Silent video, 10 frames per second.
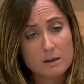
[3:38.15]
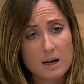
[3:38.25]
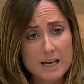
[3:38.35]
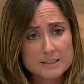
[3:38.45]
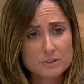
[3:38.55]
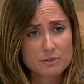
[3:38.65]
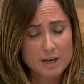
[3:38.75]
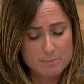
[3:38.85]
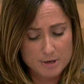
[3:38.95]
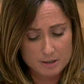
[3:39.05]
Last
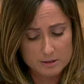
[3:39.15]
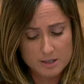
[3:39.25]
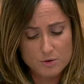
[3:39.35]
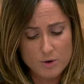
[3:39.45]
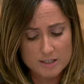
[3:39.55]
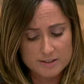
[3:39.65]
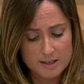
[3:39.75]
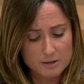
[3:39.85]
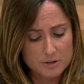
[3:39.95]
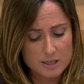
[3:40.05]
November, the UN
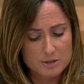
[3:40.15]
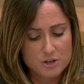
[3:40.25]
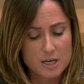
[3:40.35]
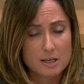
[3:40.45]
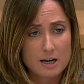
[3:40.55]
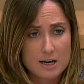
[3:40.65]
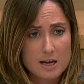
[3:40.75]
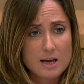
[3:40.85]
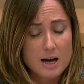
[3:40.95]
Secretary General